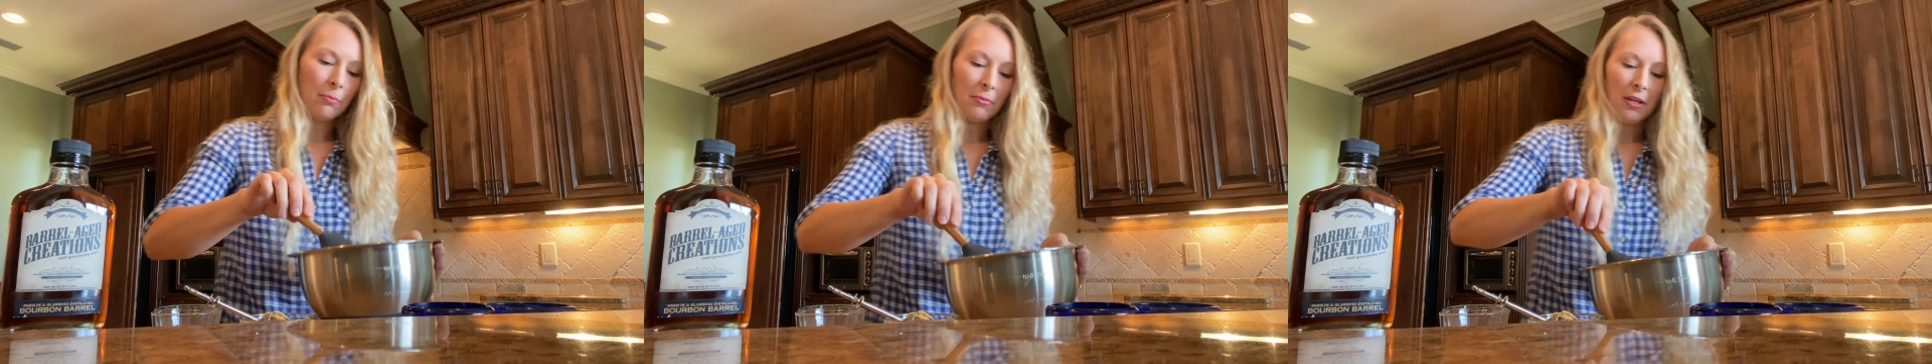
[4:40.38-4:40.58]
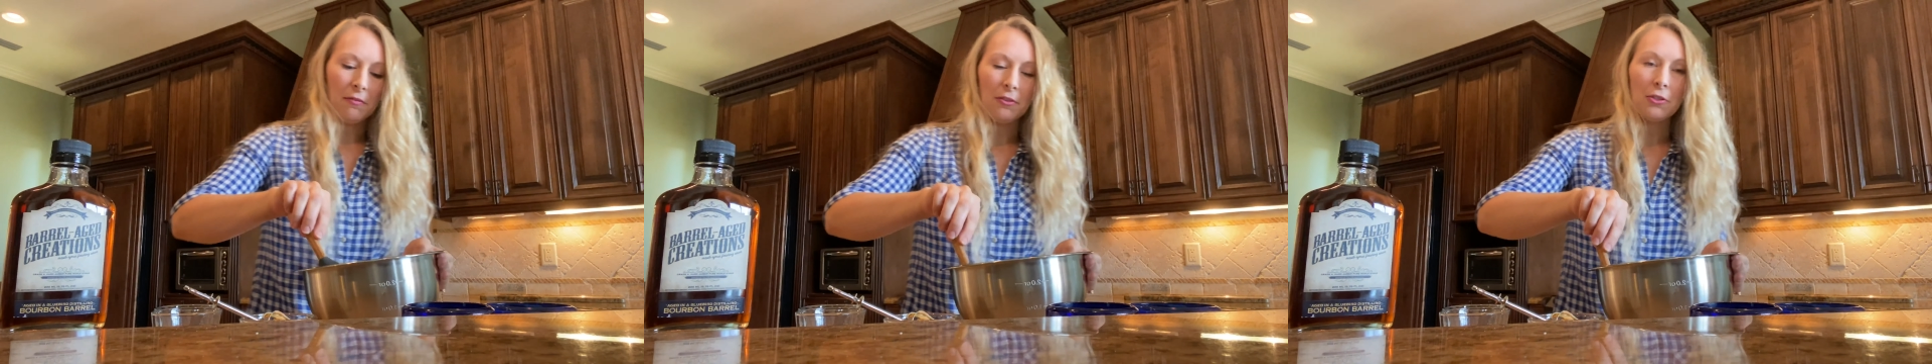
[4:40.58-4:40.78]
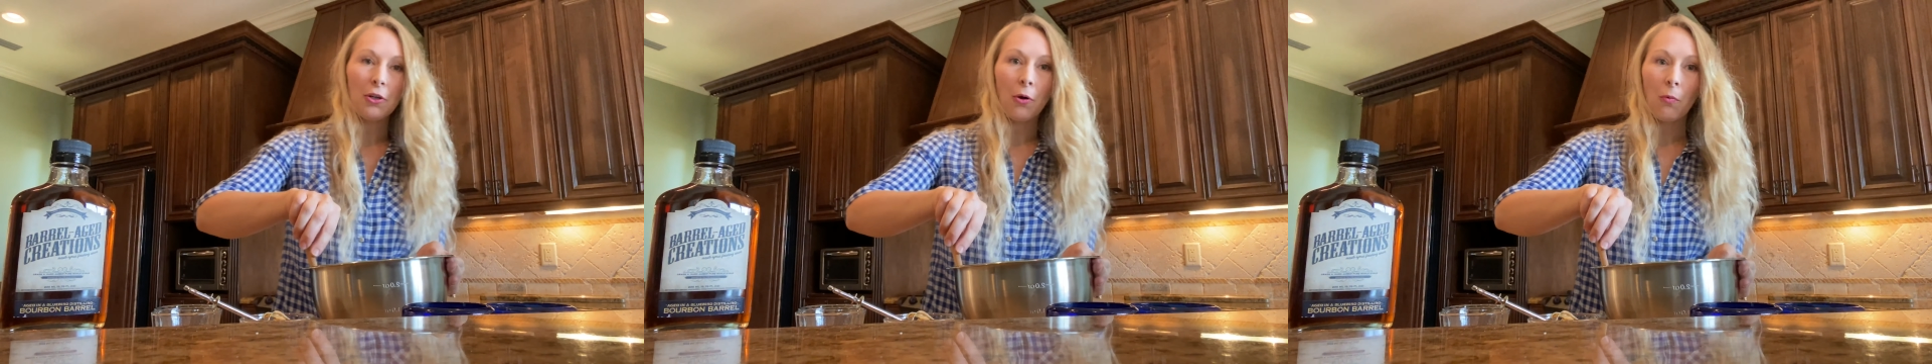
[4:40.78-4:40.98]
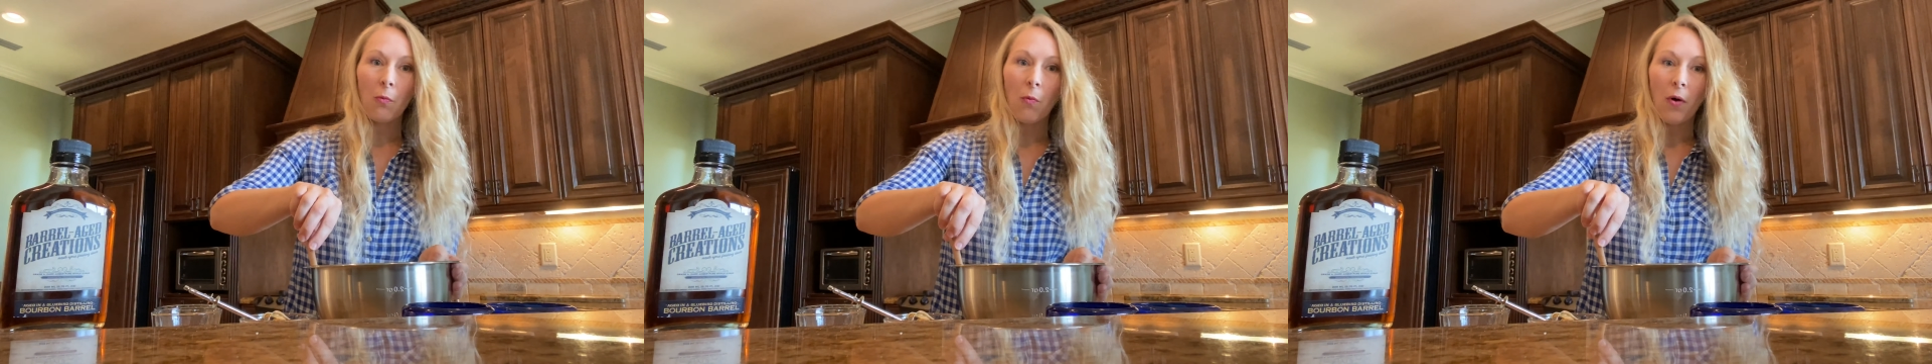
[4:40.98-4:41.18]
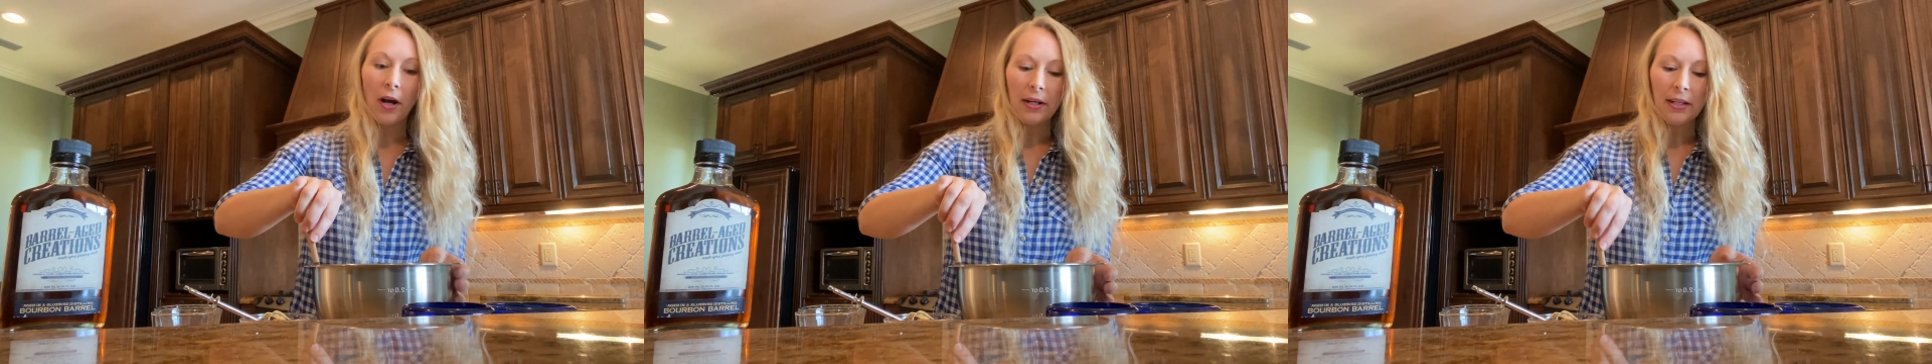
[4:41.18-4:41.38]
If you
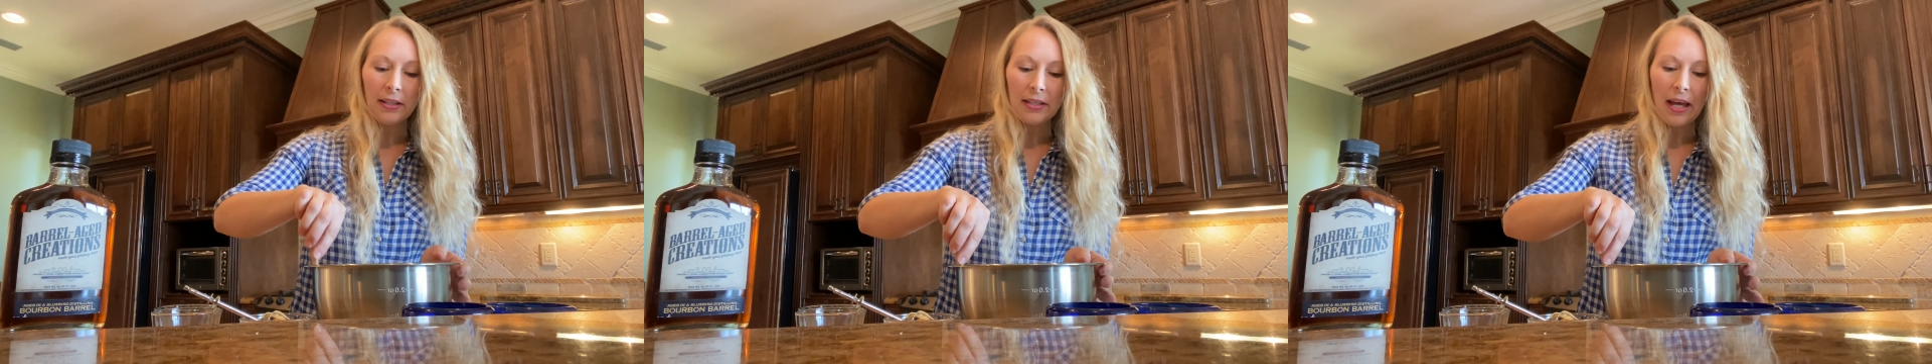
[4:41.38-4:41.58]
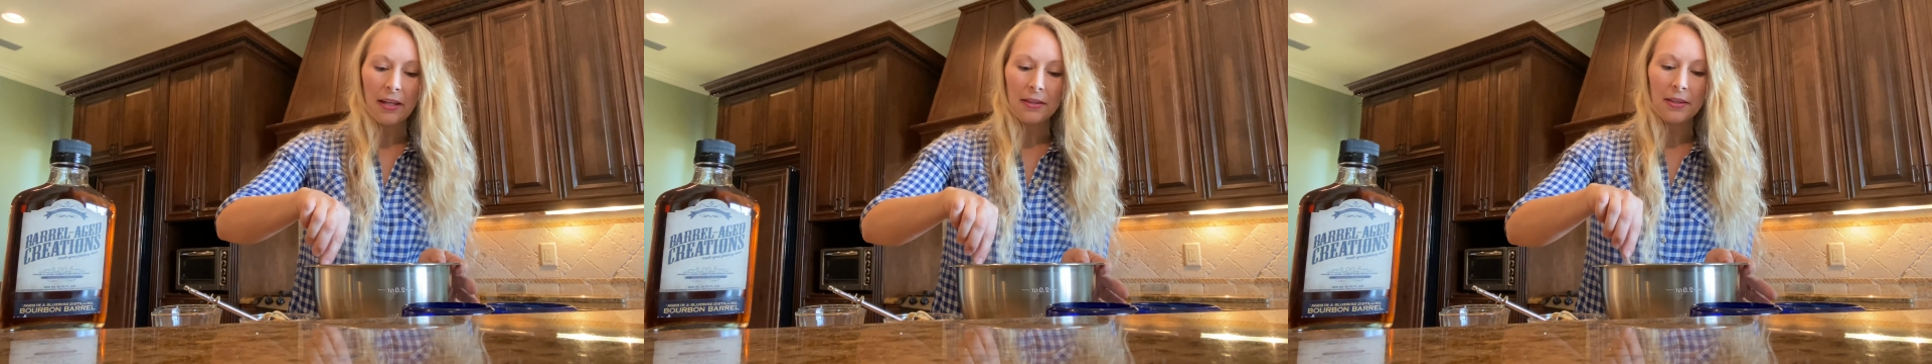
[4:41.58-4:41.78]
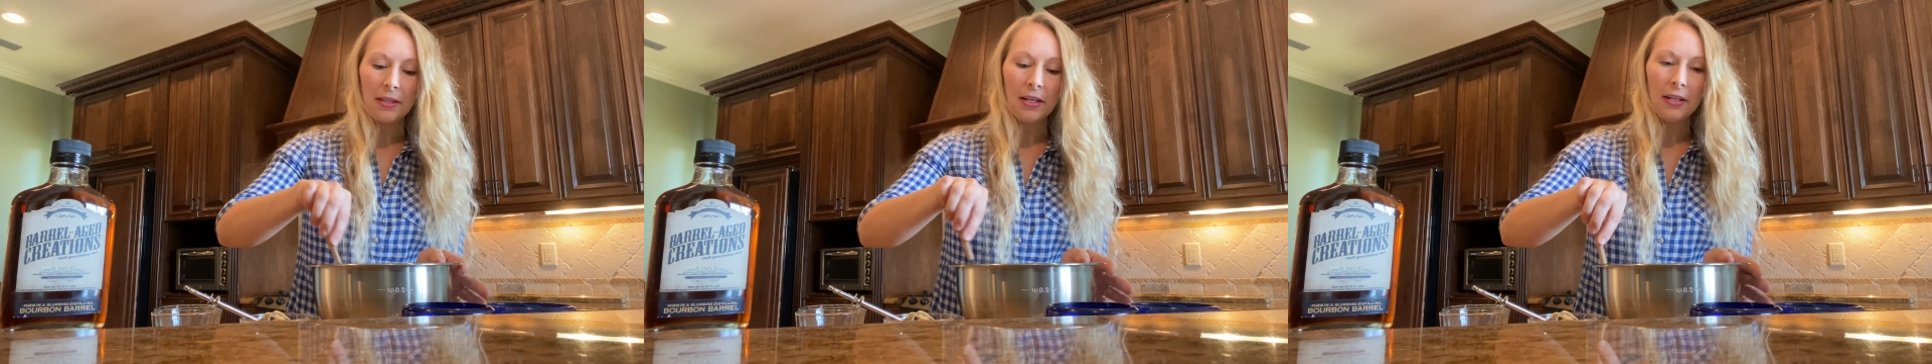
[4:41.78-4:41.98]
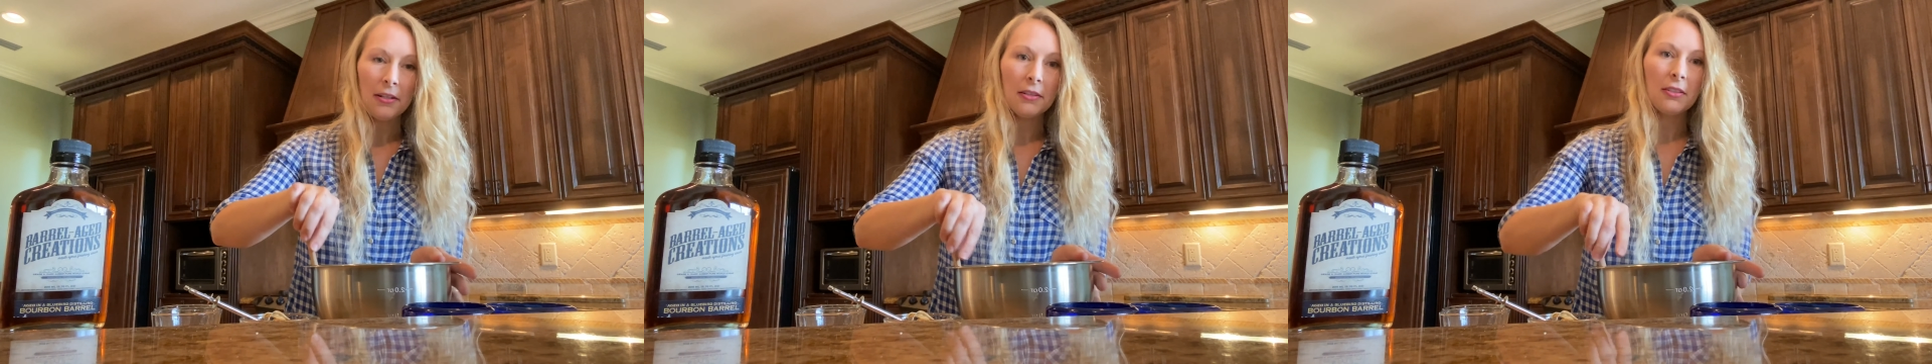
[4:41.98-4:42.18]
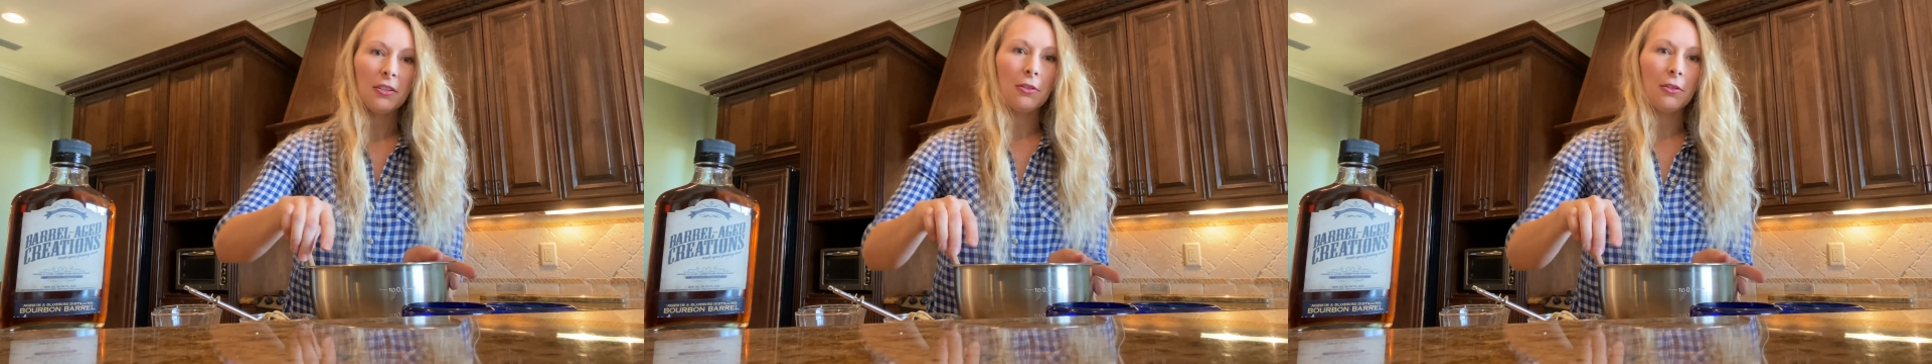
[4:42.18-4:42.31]
don't want it that thick,